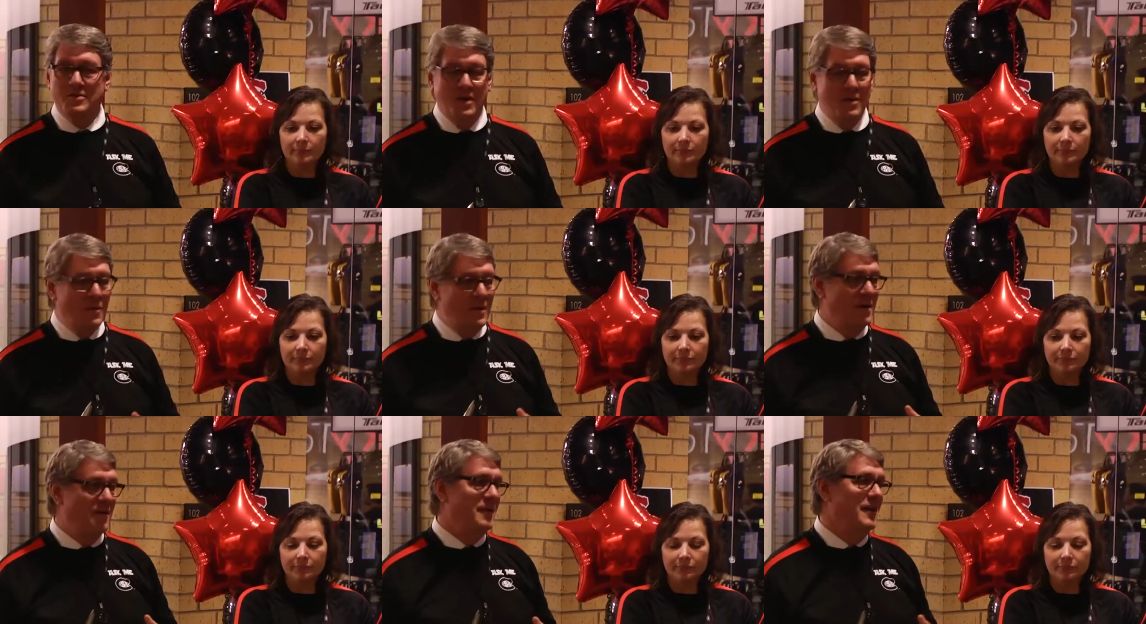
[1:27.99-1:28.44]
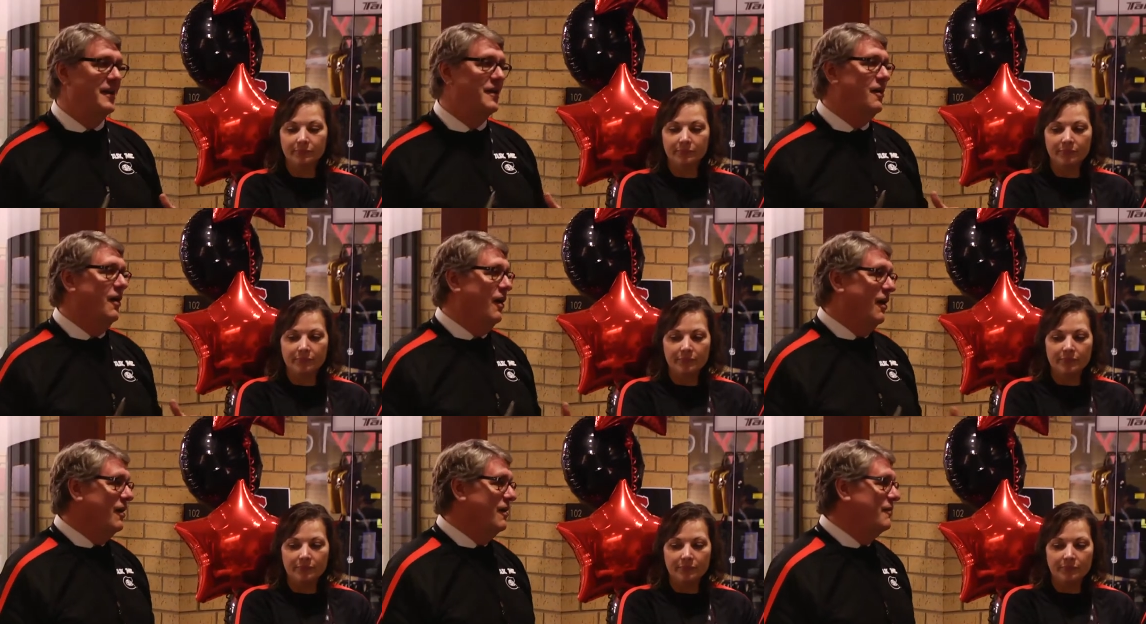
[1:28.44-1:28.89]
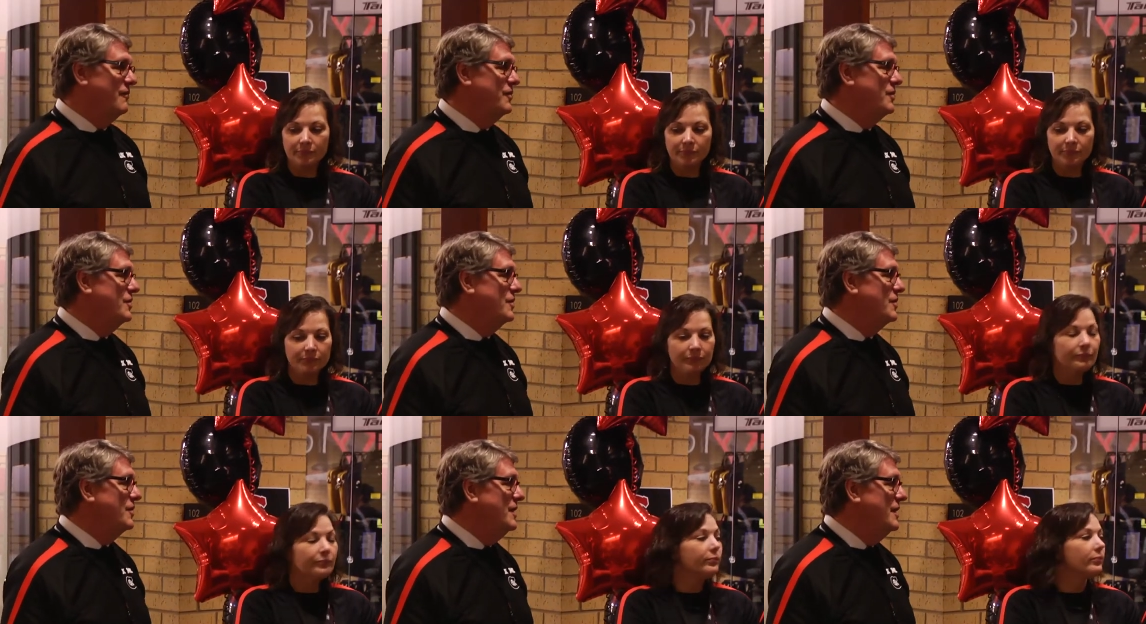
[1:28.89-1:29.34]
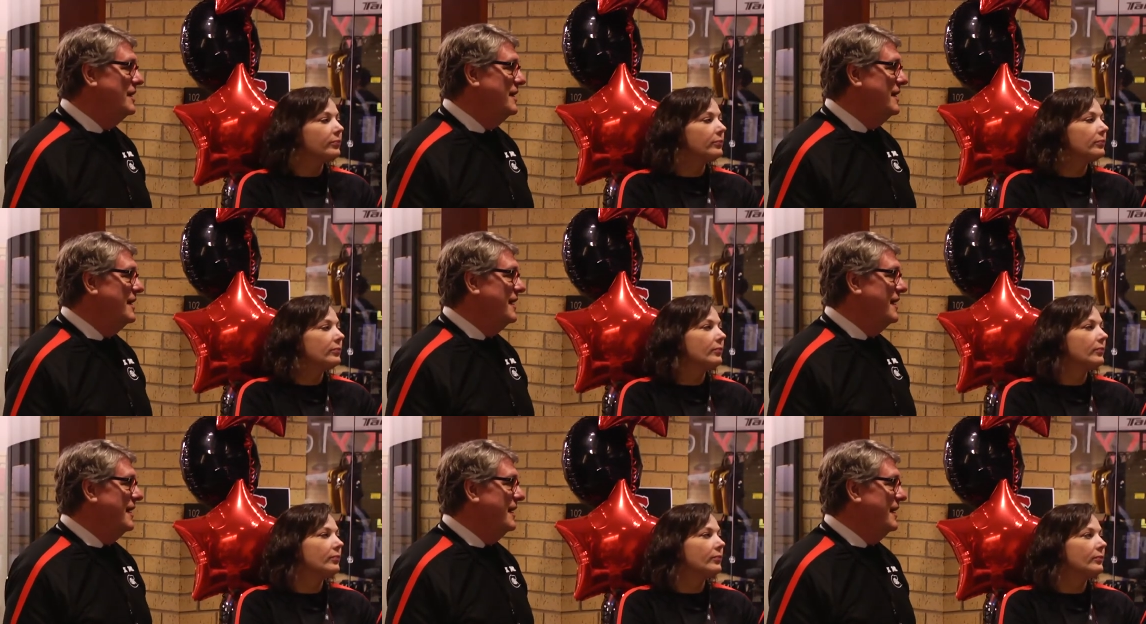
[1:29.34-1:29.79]
Speaker 1: So I want to thank all of you
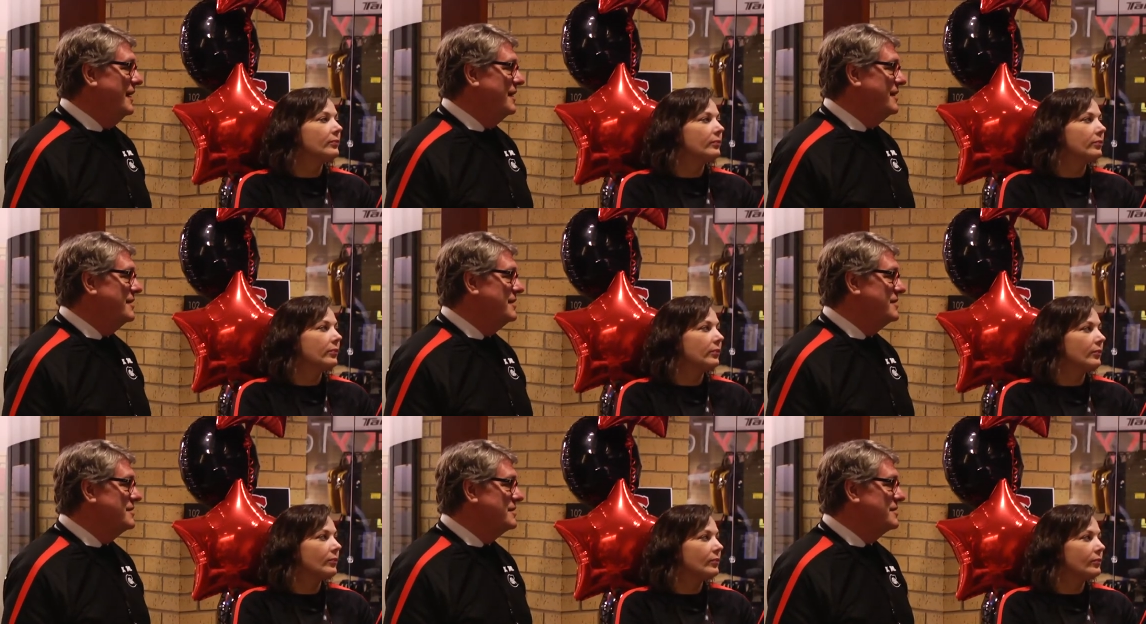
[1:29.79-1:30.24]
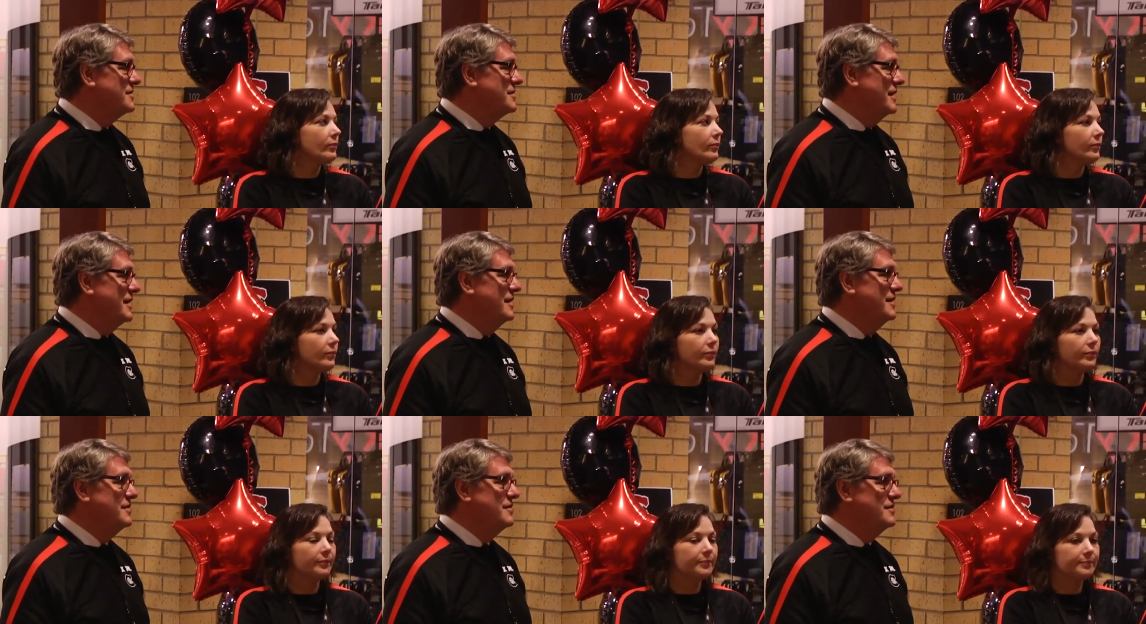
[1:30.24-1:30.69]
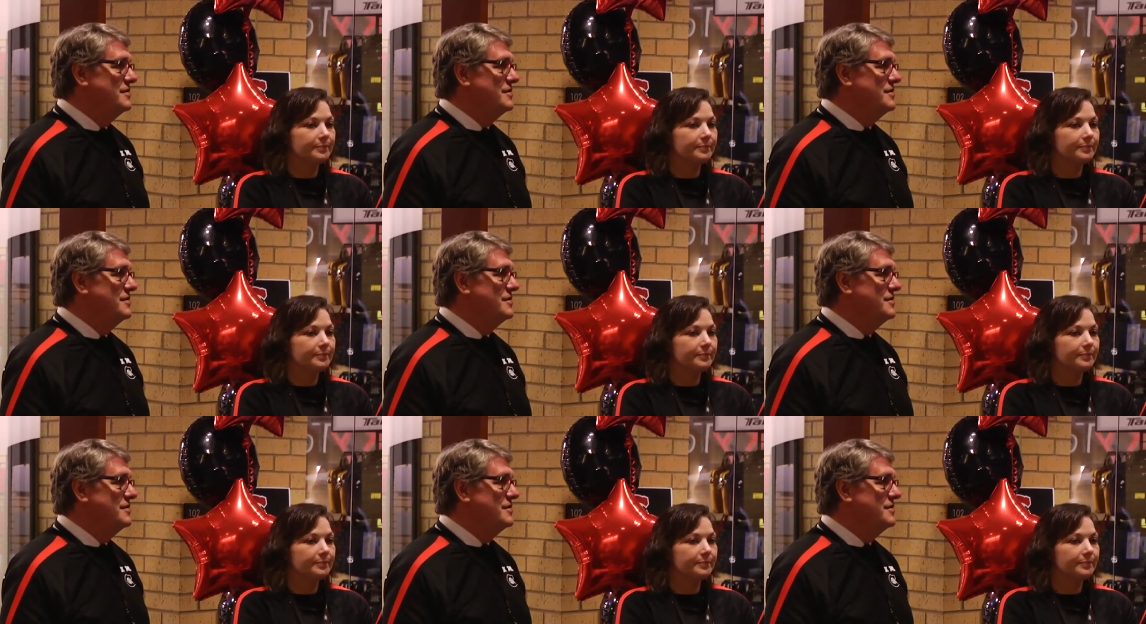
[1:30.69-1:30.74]
and just say